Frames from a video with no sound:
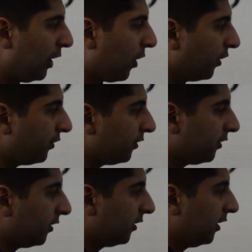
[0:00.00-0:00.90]

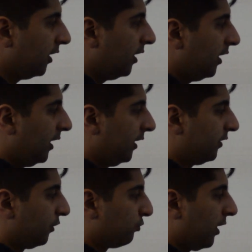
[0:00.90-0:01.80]
lost is
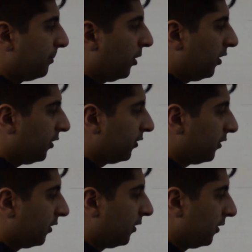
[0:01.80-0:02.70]
this red box,